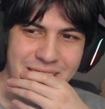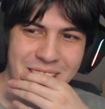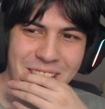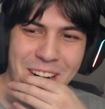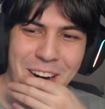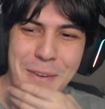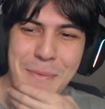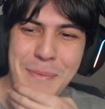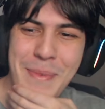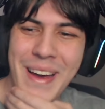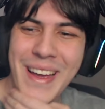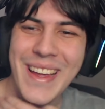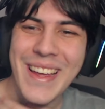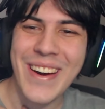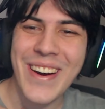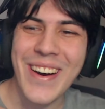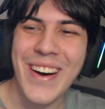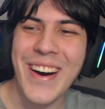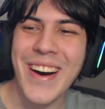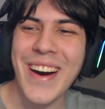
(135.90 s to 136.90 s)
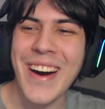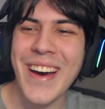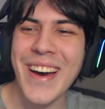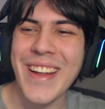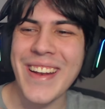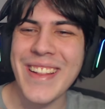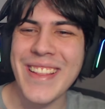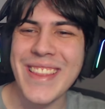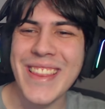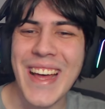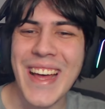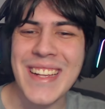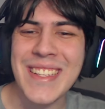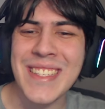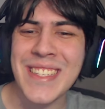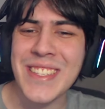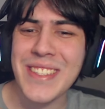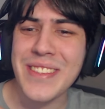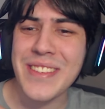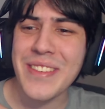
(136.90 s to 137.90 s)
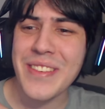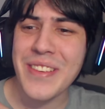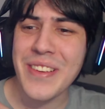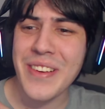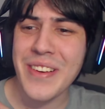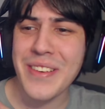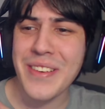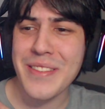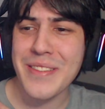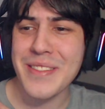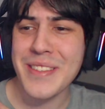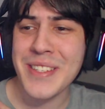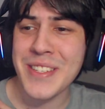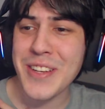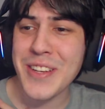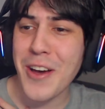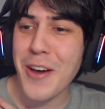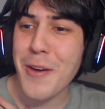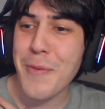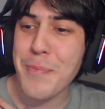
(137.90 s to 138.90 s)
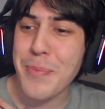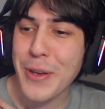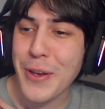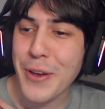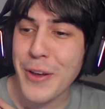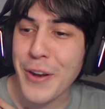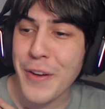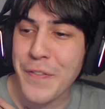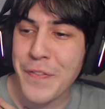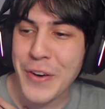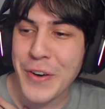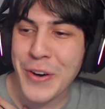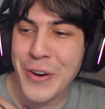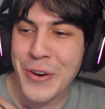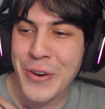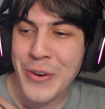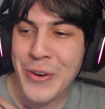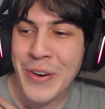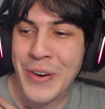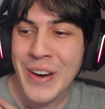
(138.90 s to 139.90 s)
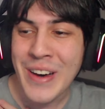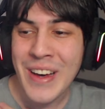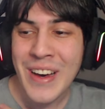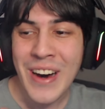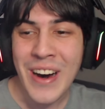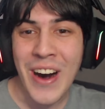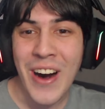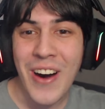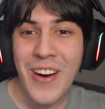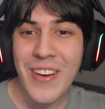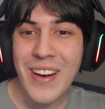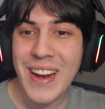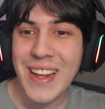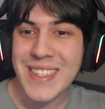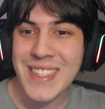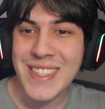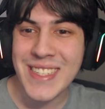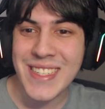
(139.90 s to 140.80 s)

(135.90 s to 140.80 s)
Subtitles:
Oh my god, that's so beautiful. Holy